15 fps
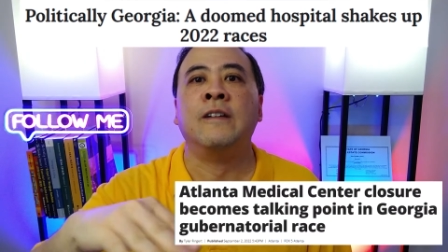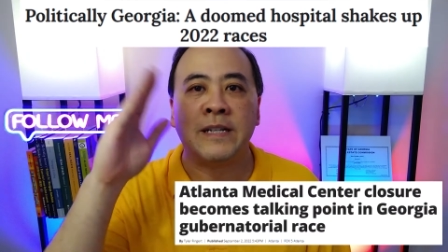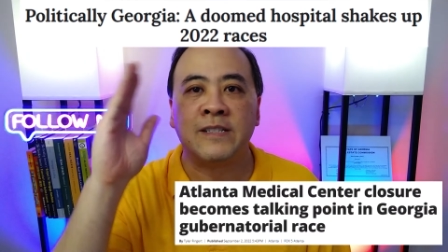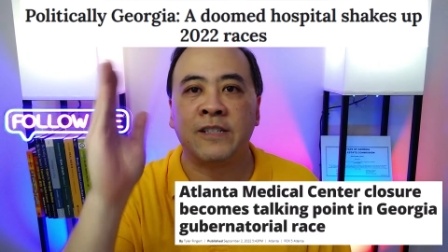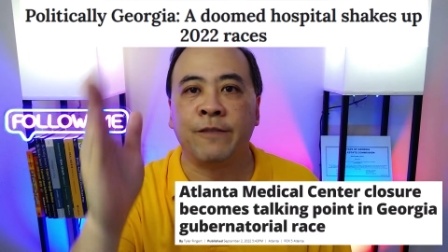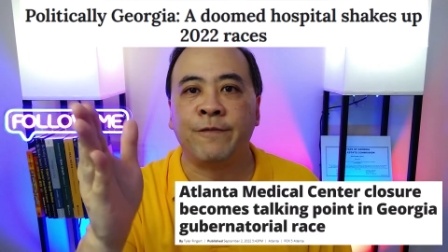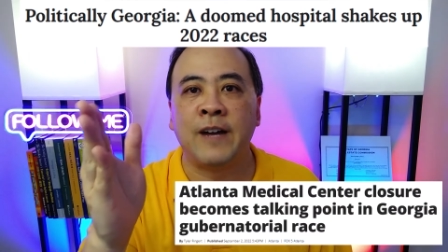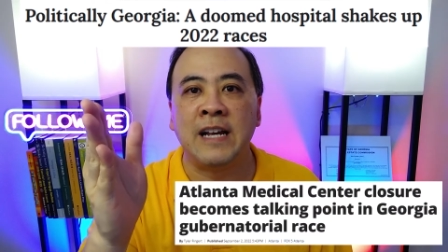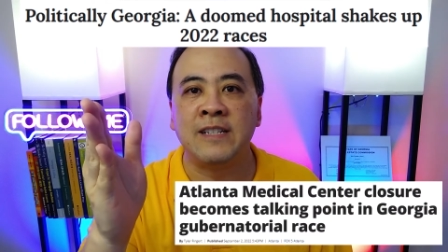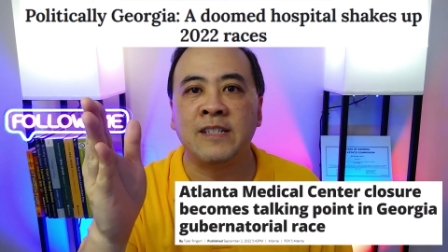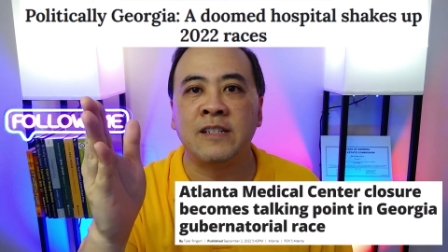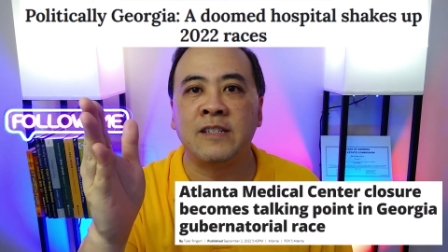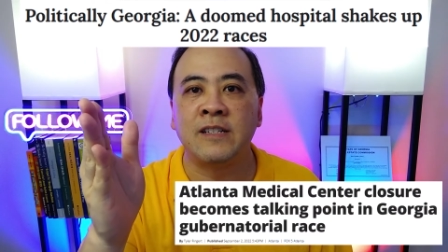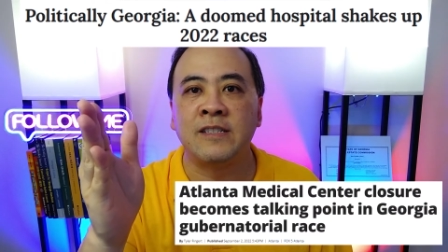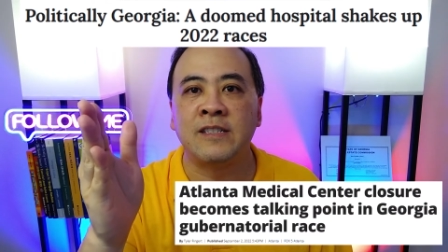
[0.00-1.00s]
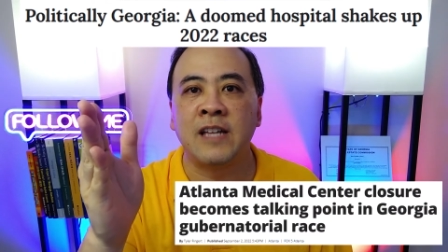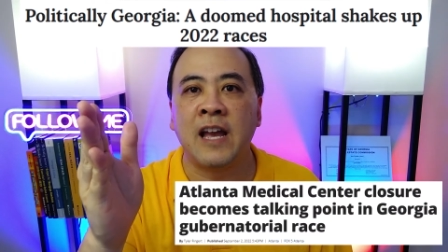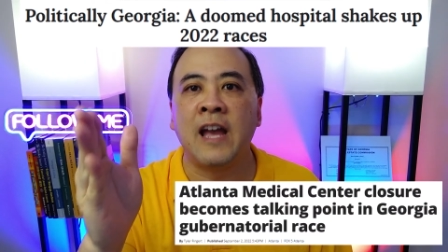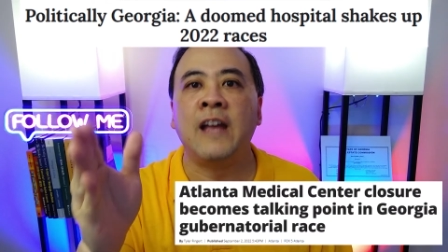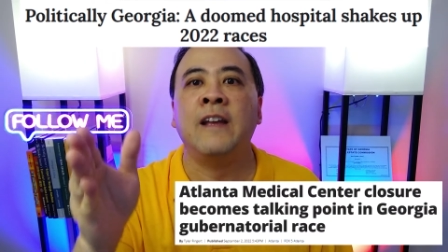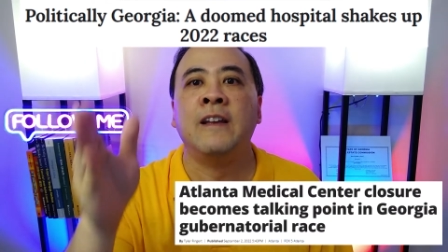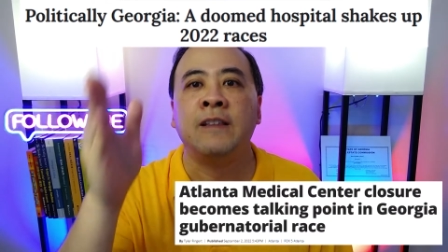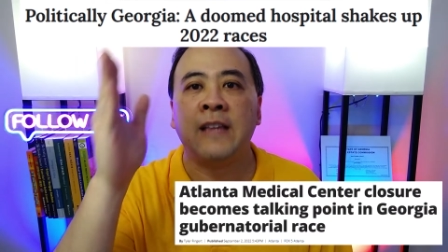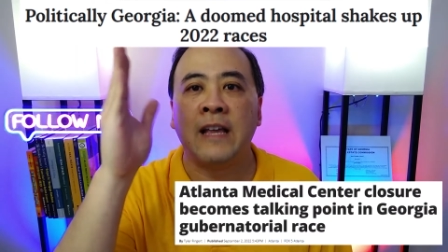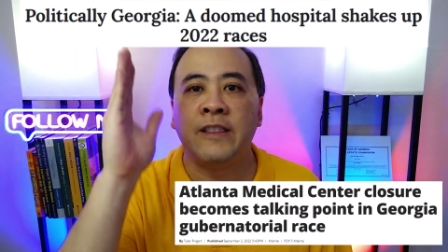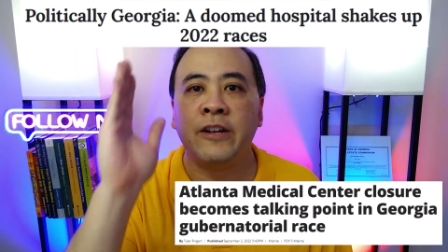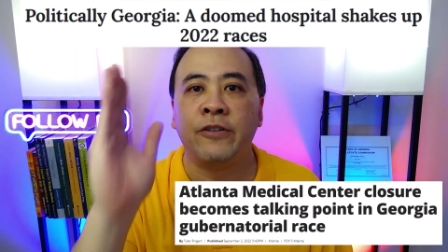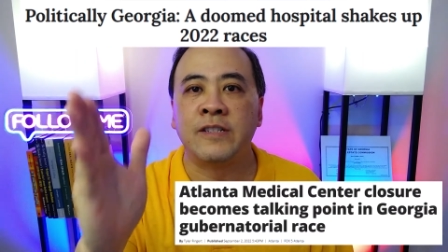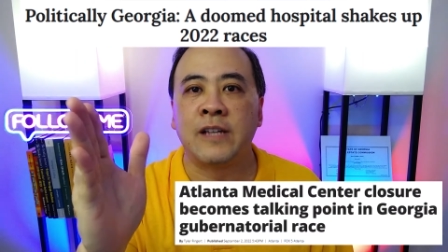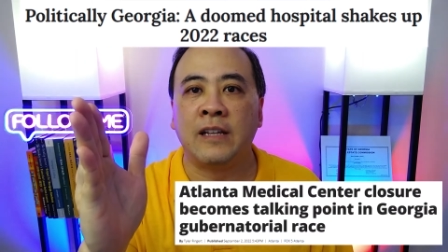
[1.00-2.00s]
but suffice it to say that
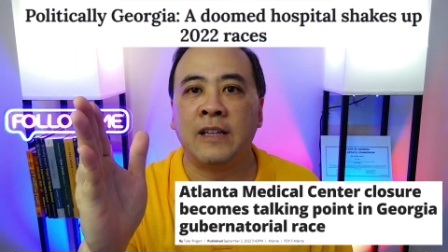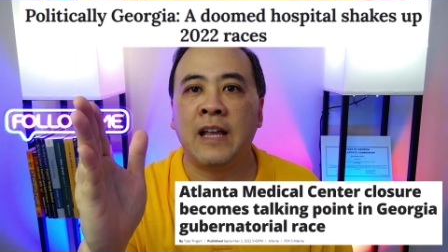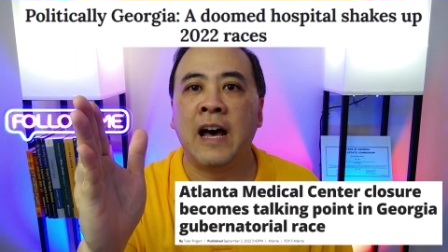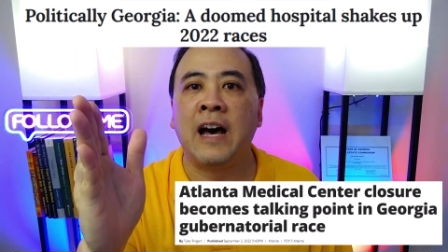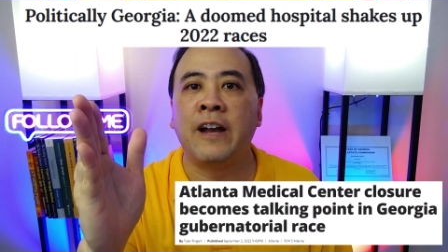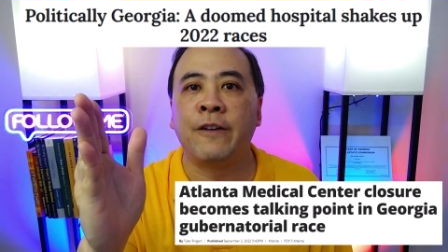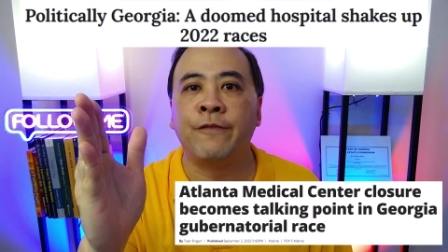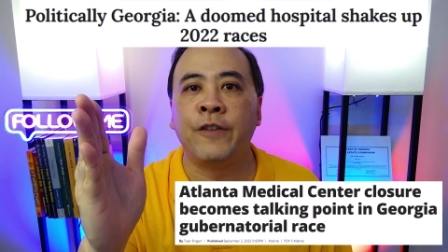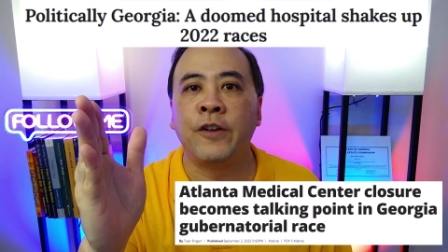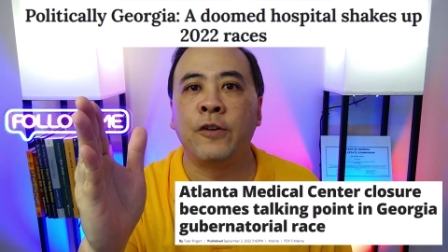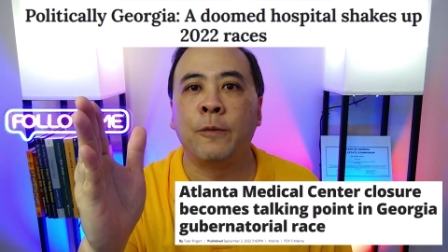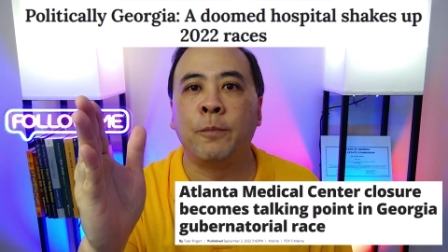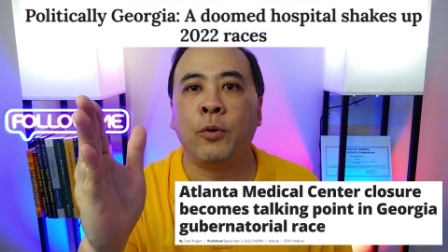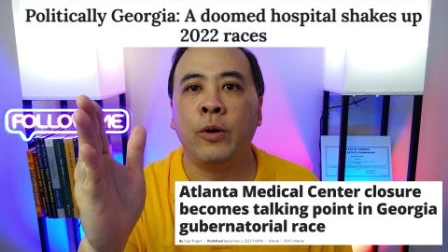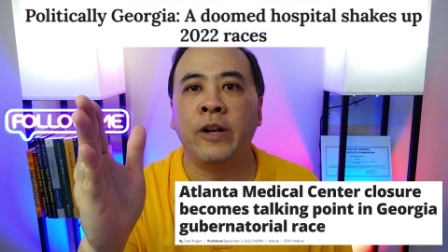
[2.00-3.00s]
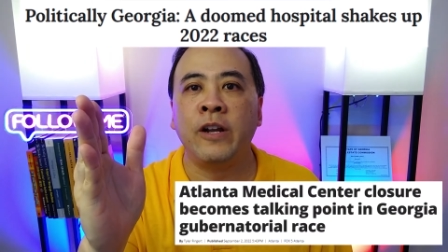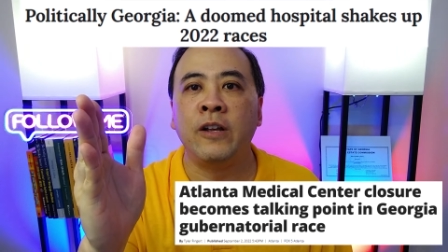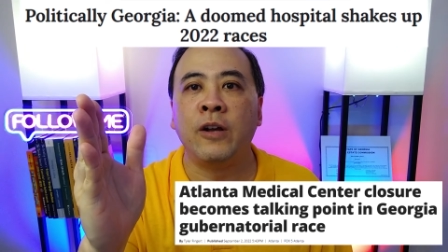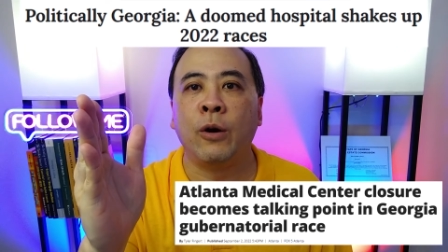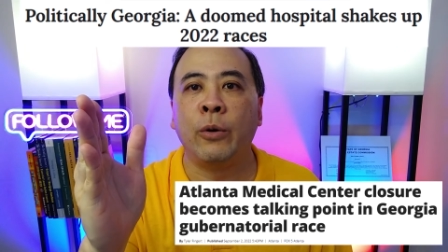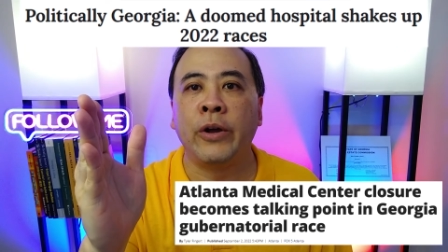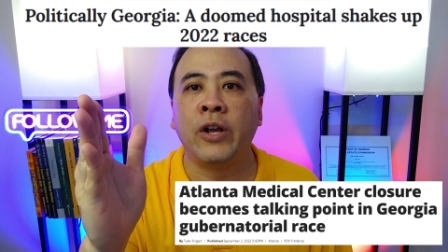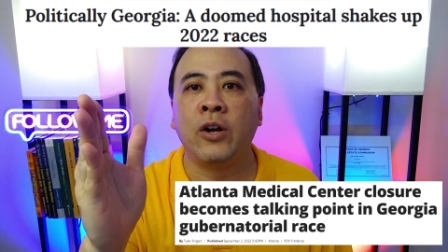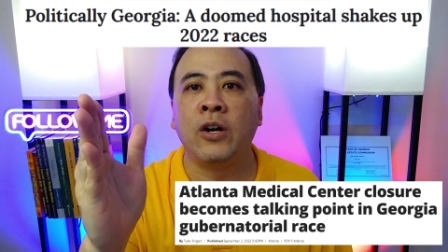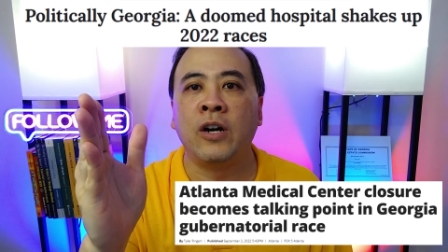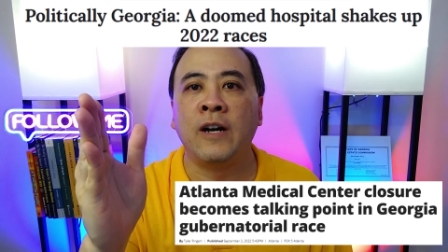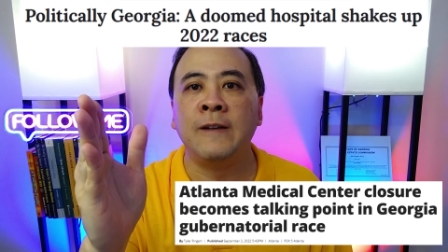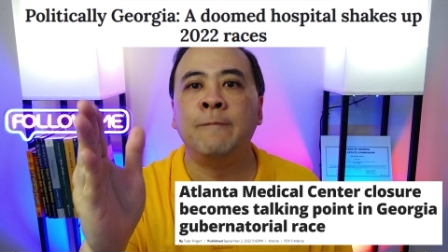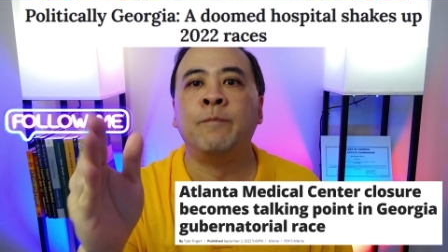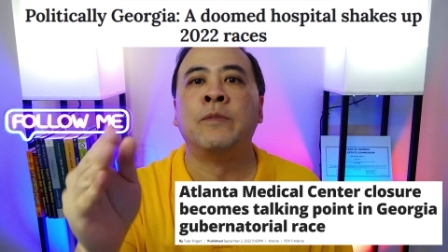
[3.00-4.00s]
there is a lot of finger pointing going
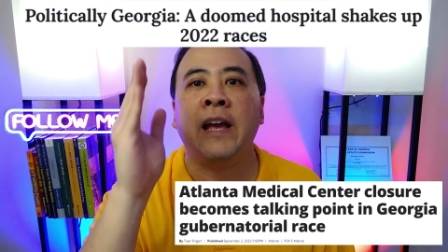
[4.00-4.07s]
on,